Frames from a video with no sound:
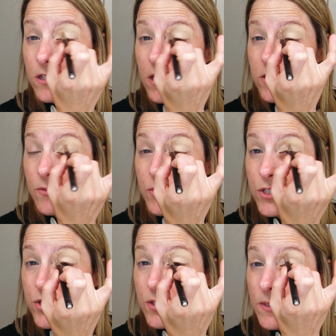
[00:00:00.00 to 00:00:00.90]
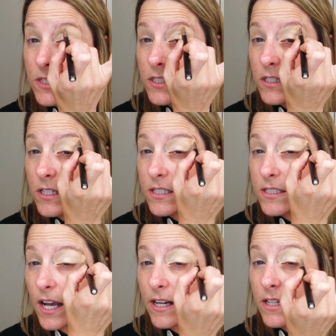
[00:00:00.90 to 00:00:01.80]
So I was super
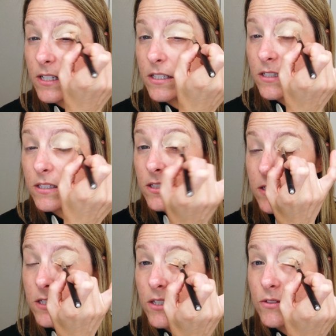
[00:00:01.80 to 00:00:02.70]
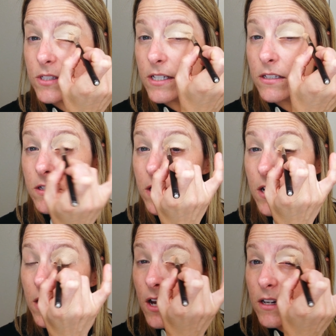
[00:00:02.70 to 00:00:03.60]
excited to use it.
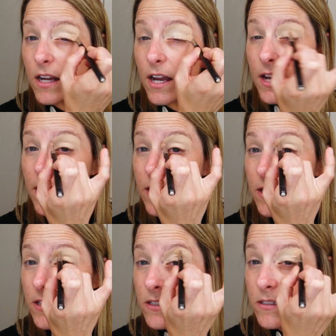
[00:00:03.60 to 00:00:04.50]
And I,